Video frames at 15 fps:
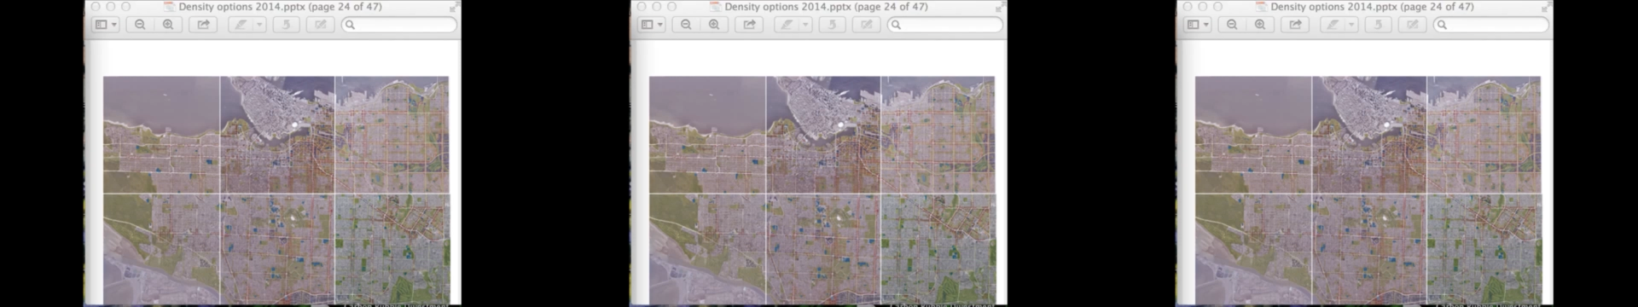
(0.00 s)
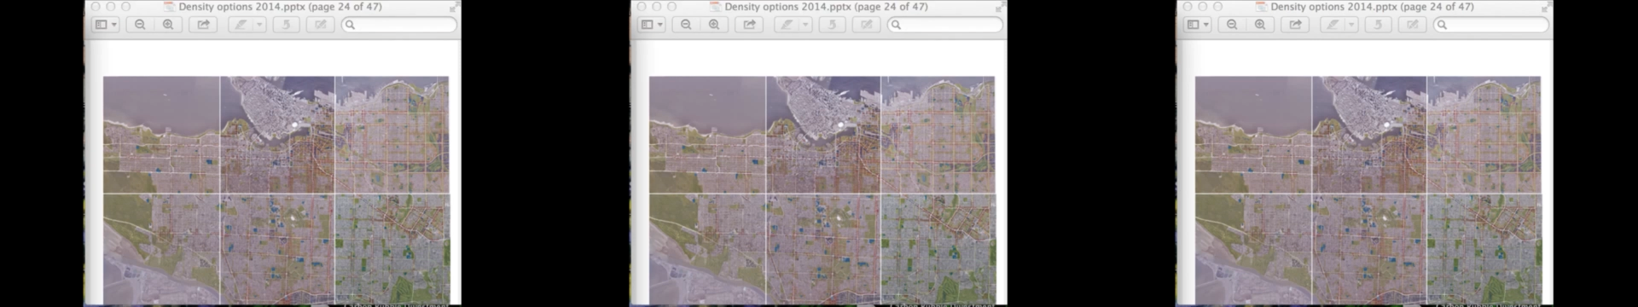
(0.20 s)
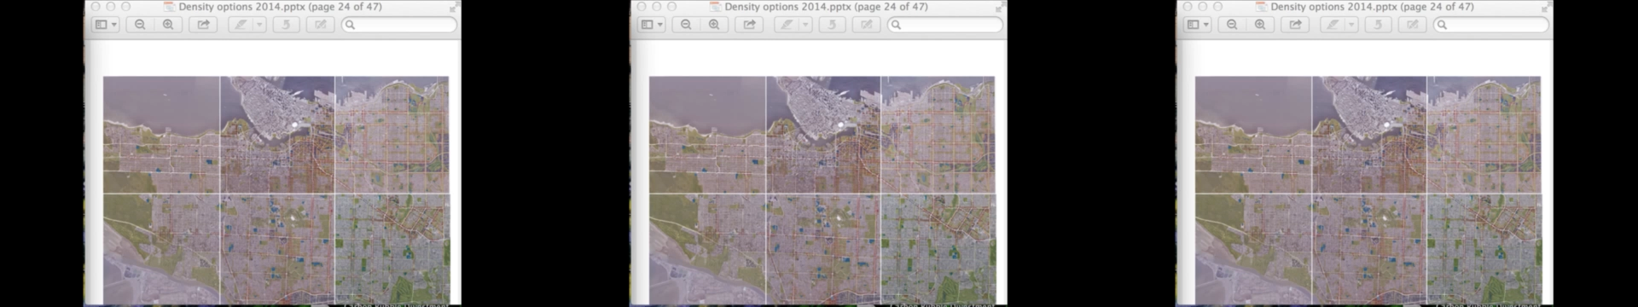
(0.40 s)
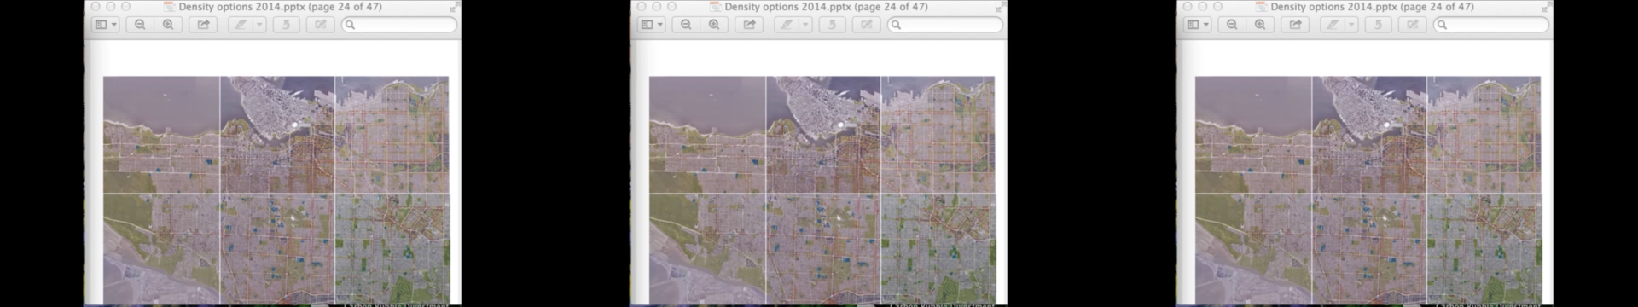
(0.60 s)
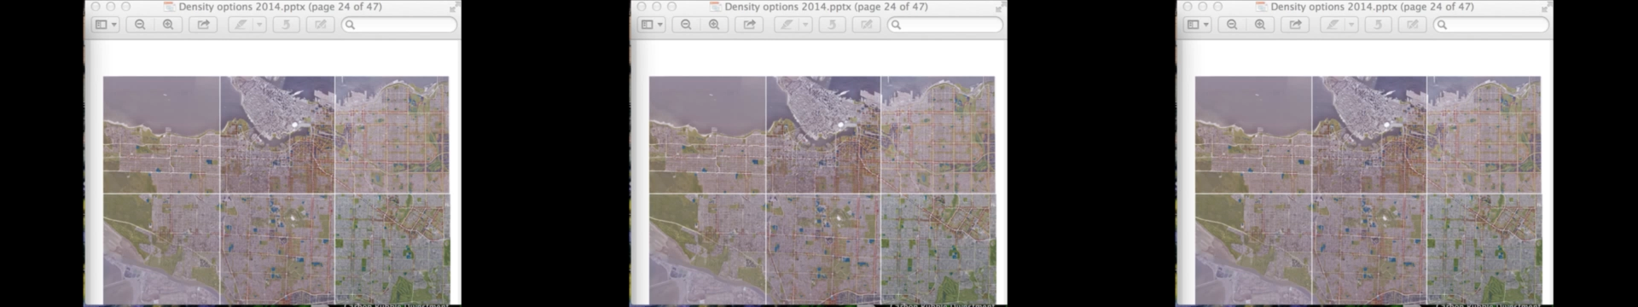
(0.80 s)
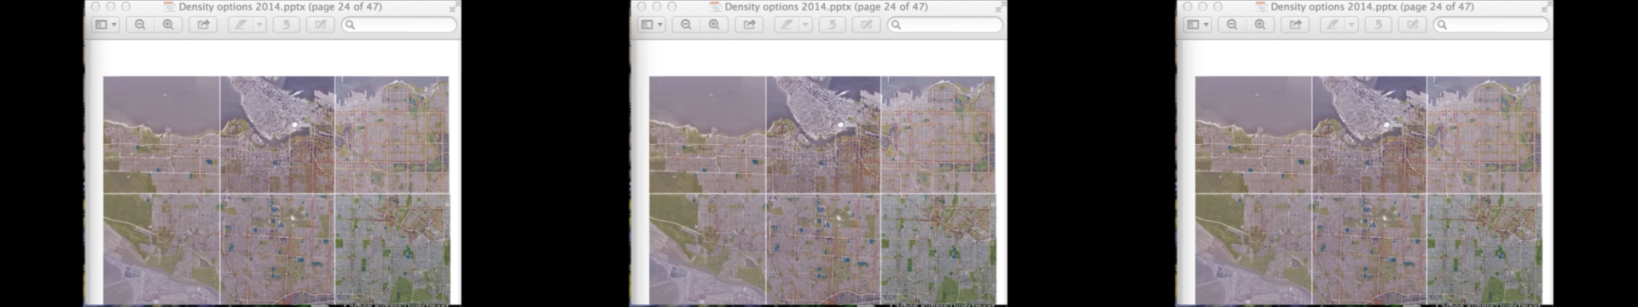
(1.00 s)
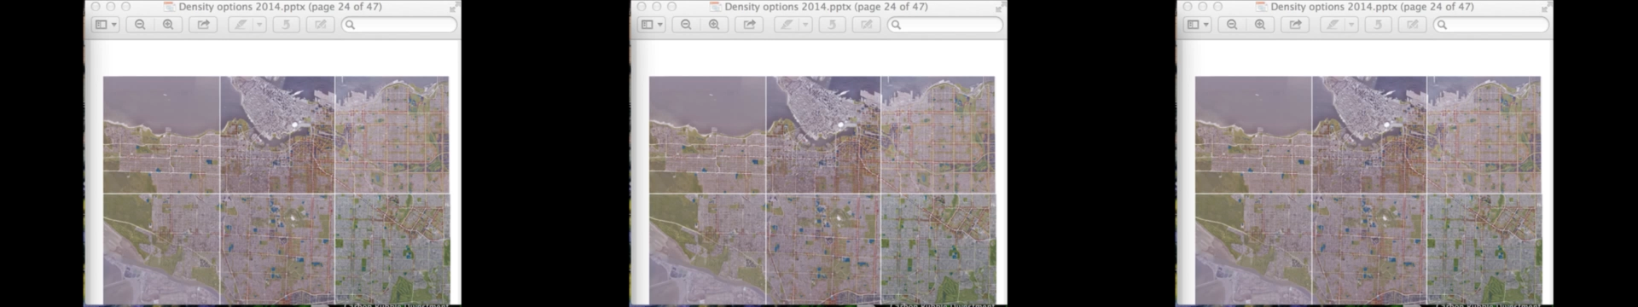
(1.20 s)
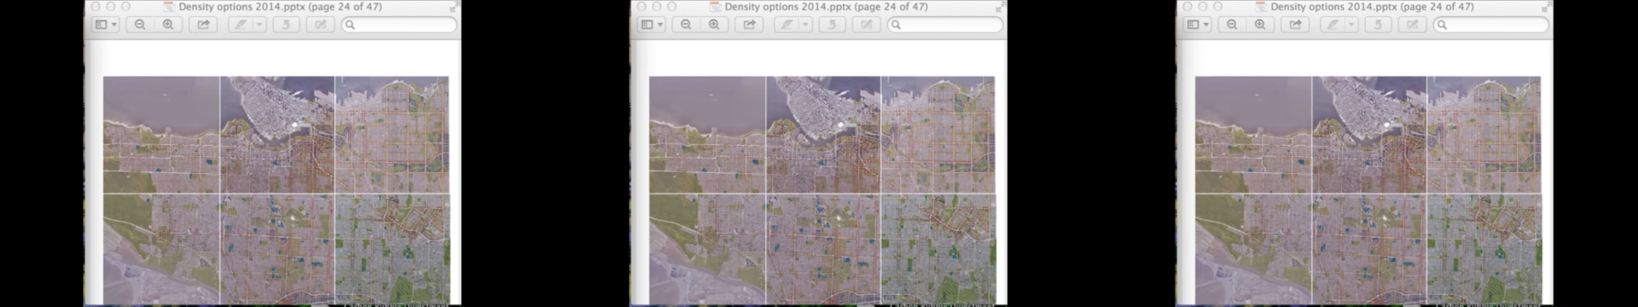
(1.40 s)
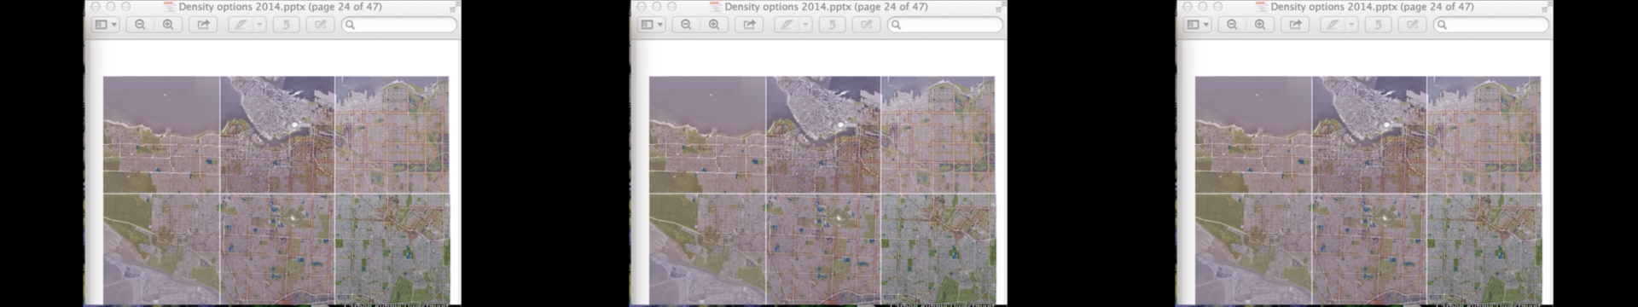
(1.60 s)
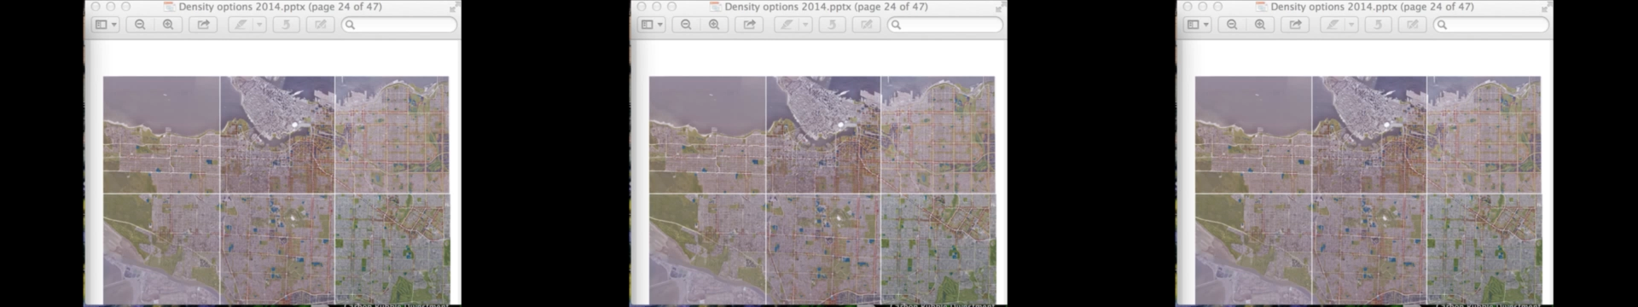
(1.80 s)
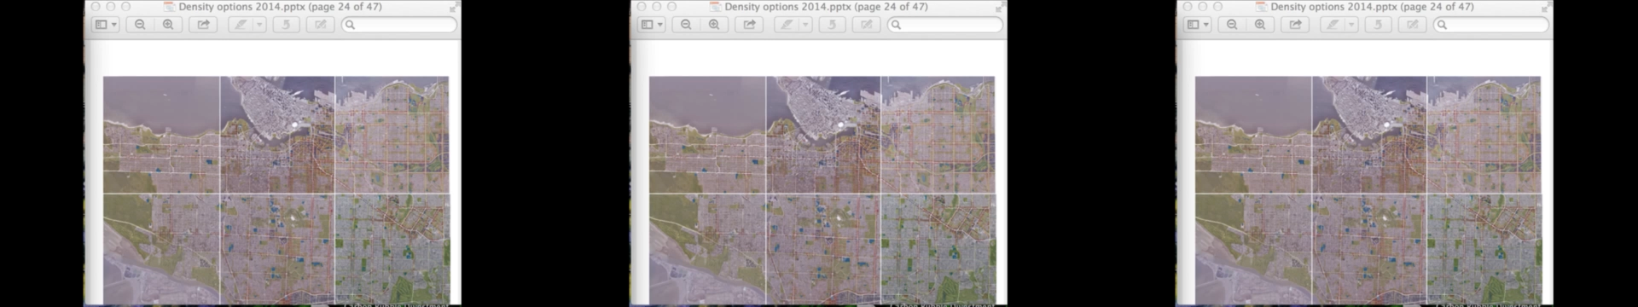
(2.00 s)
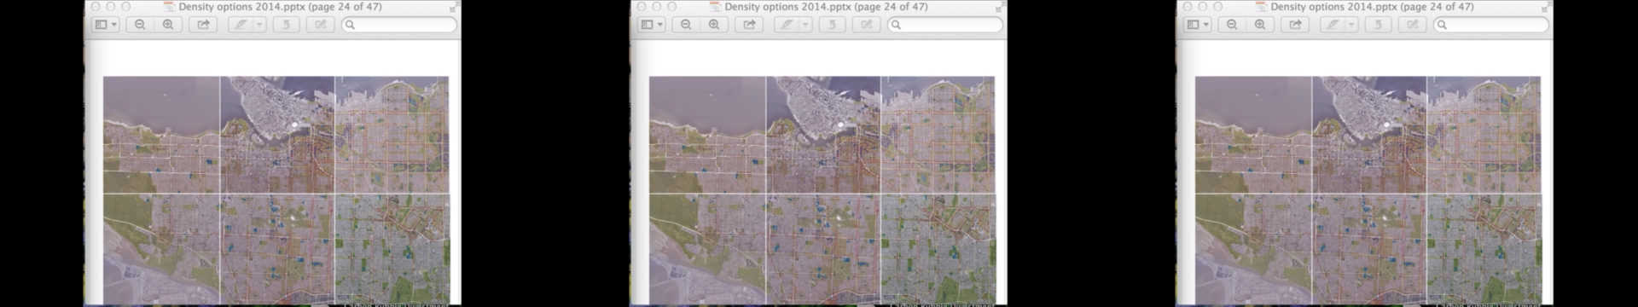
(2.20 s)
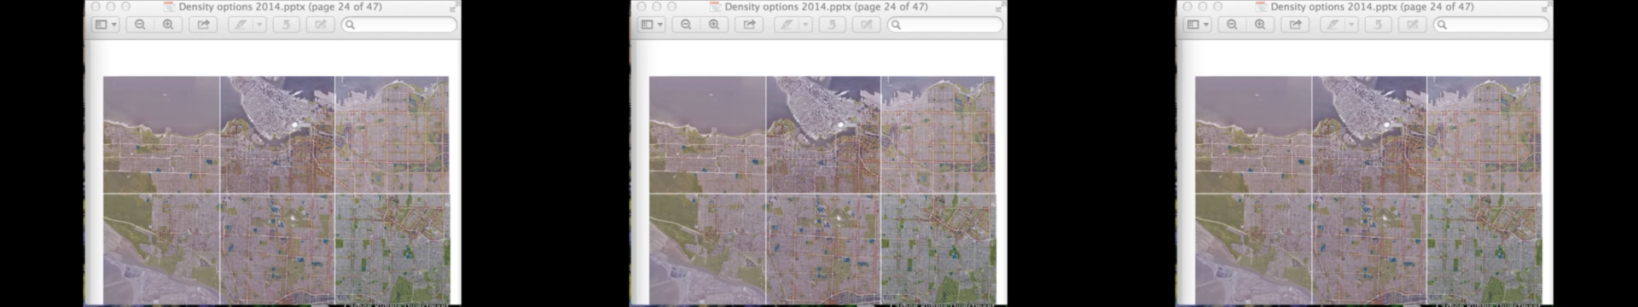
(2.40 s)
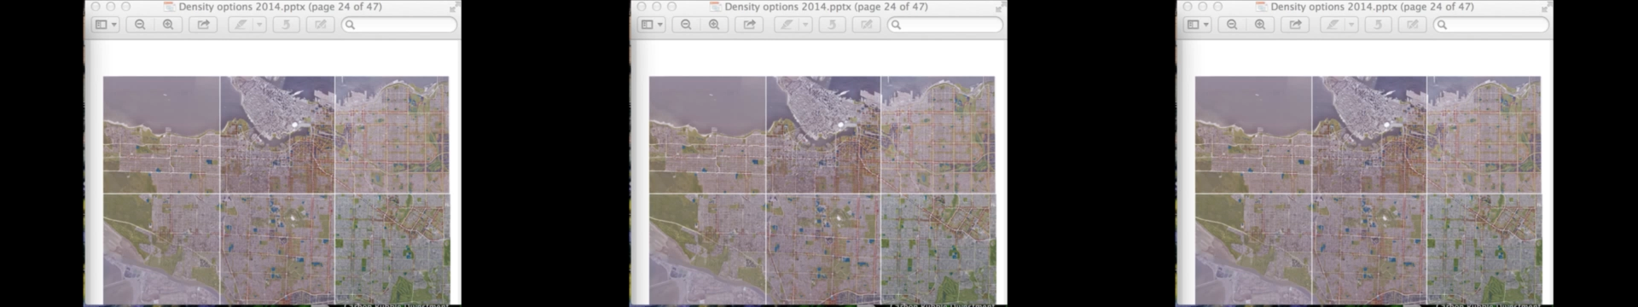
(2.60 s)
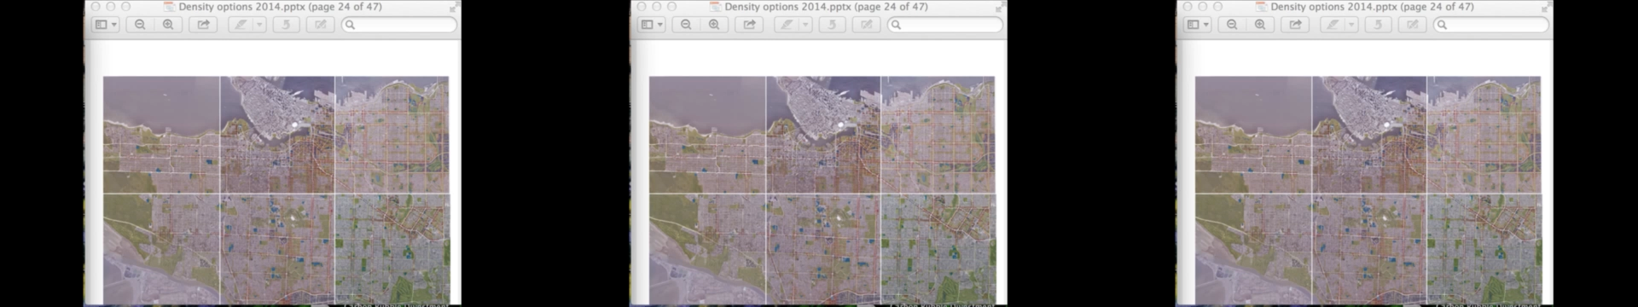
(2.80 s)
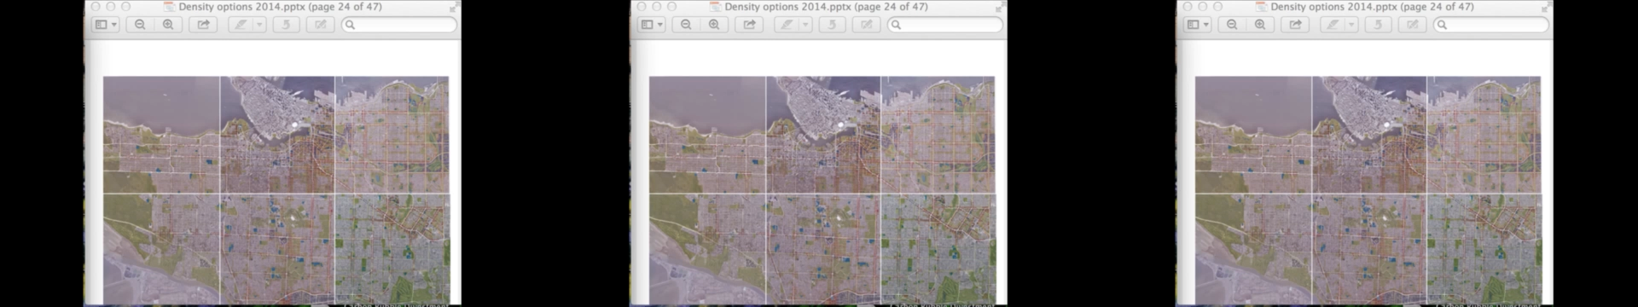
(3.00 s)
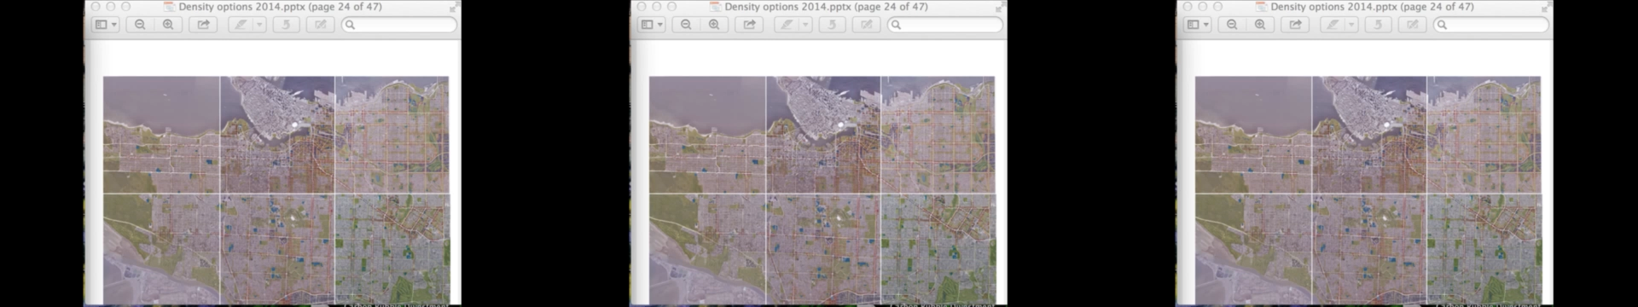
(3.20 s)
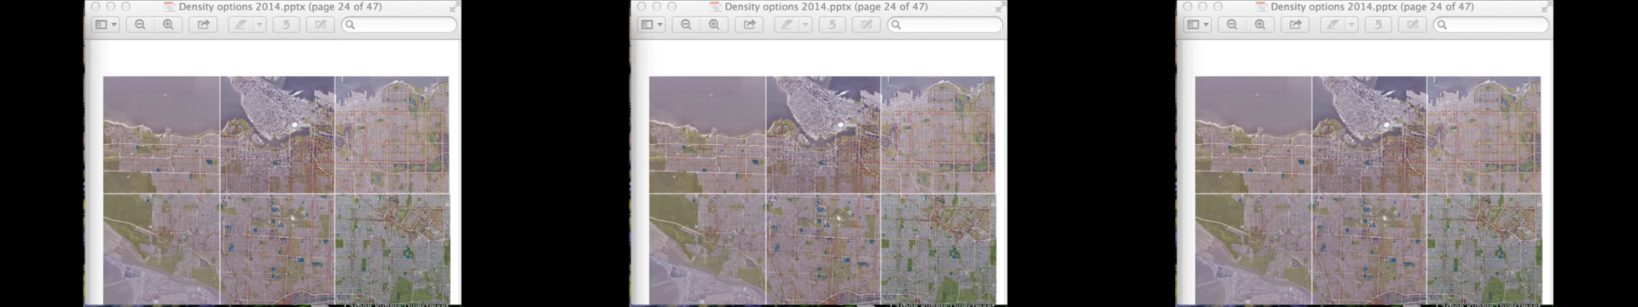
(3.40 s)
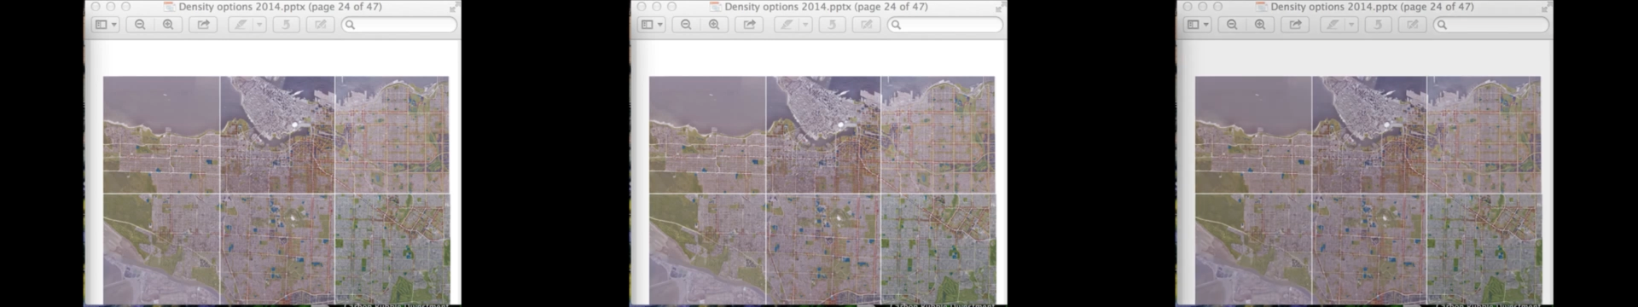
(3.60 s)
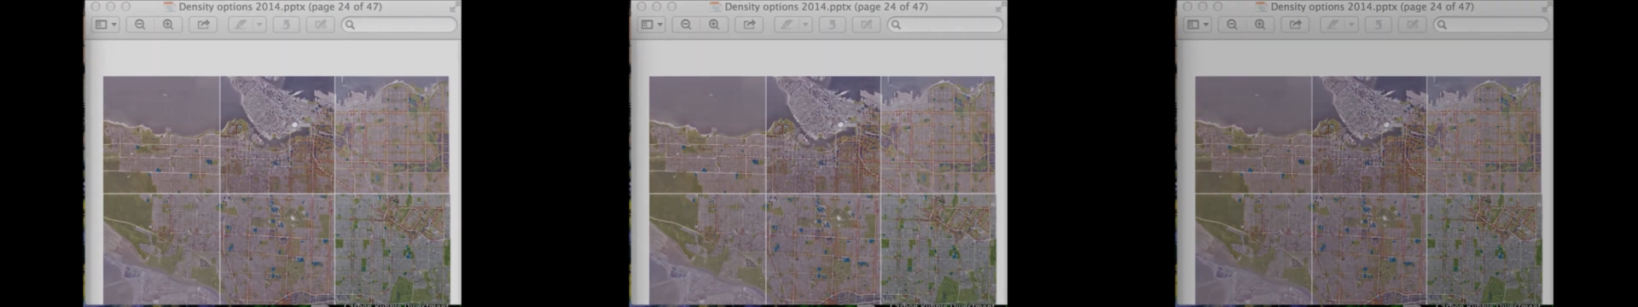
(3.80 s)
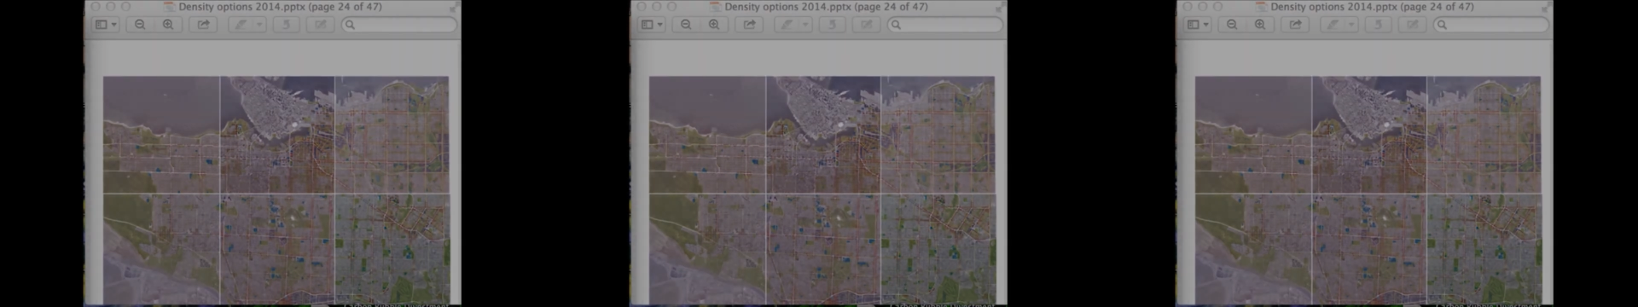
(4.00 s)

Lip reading: Nobody's mouth can be seen.